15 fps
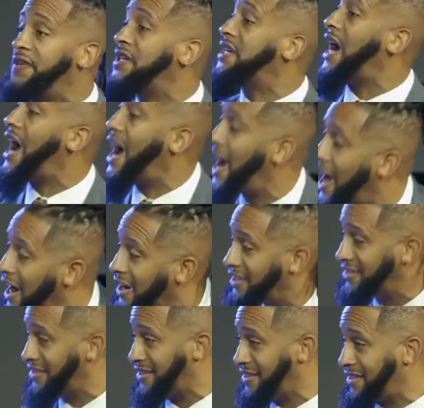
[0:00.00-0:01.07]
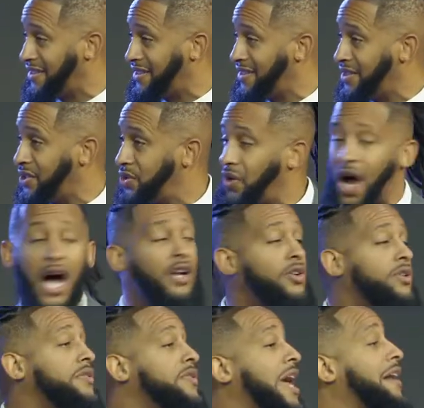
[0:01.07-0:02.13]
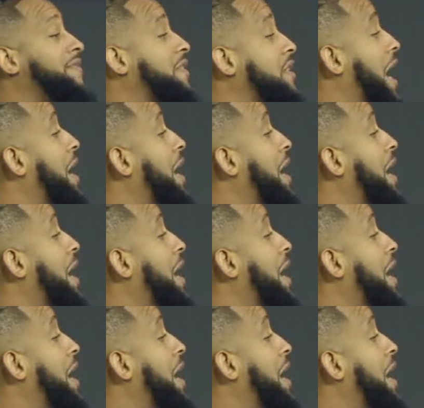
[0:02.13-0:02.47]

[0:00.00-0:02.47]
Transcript: foot high so I don't even have